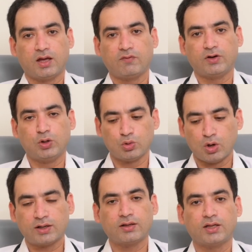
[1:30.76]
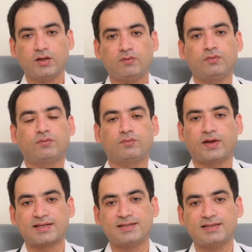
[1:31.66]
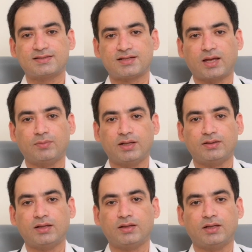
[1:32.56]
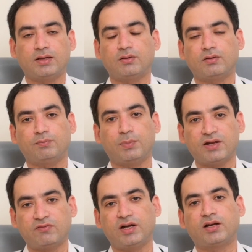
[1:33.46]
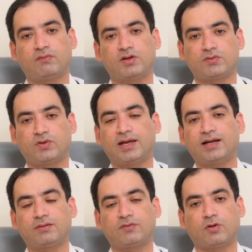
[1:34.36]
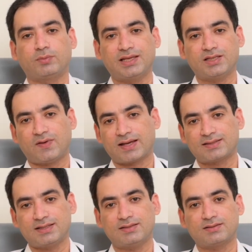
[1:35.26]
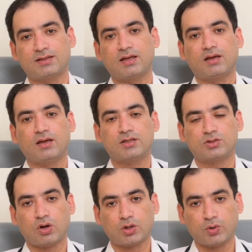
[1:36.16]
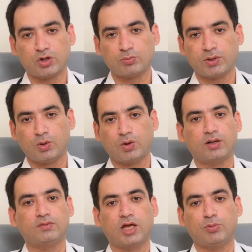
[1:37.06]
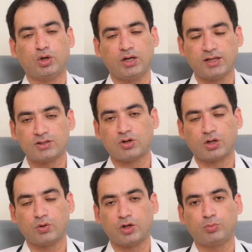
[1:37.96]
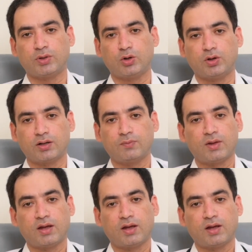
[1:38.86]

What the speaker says: If we do not give vaccines timely, then the benefit which we get from these vaccines is not going to be good. The immunity is not going to be good.